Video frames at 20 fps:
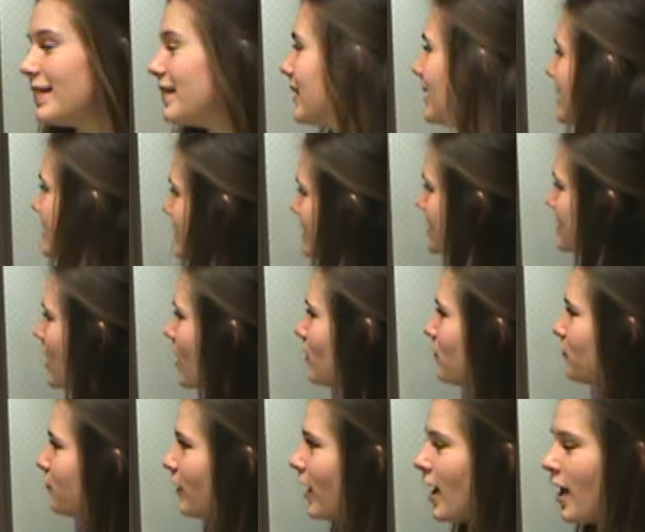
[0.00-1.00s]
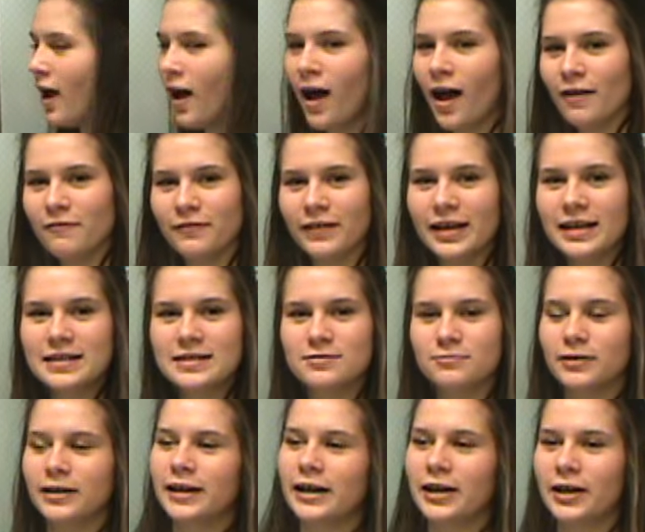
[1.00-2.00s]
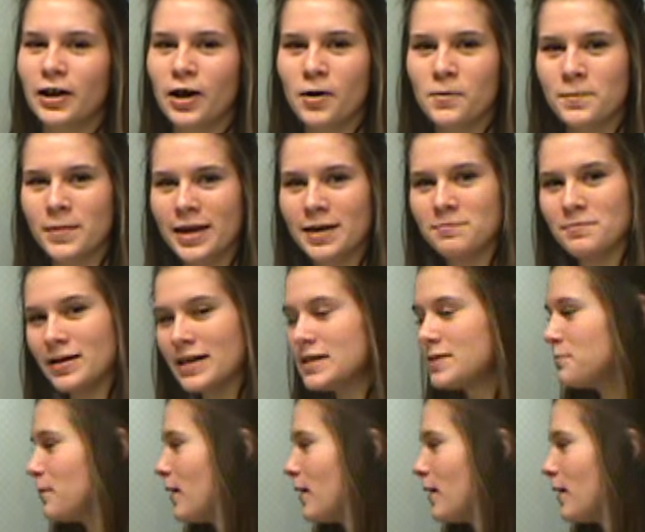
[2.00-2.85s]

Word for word: This is our front office. We're going to go meet Miss